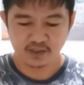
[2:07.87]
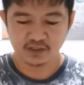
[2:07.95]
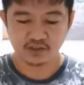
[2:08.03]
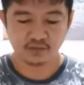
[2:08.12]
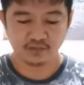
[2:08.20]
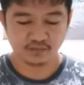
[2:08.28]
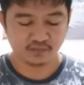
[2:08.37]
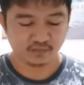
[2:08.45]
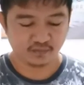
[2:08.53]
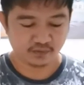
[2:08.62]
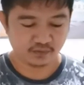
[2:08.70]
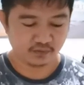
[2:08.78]
So
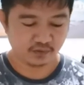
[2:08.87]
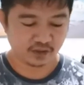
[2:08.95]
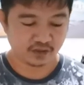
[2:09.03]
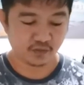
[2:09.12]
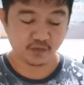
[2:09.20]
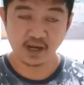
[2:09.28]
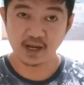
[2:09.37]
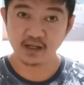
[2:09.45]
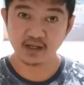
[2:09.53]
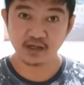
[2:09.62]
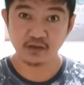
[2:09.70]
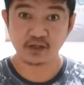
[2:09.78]
let's go
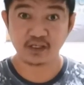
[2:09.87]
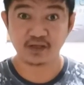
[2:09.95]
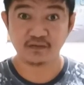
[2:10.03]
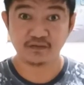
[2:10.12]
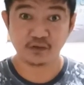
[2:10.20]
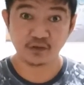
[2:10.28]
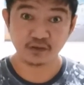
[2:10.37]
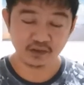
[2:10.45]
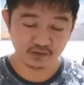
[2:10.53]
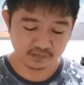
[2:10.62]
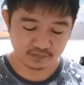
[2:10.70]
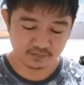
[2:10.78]
ahead and look at the phone.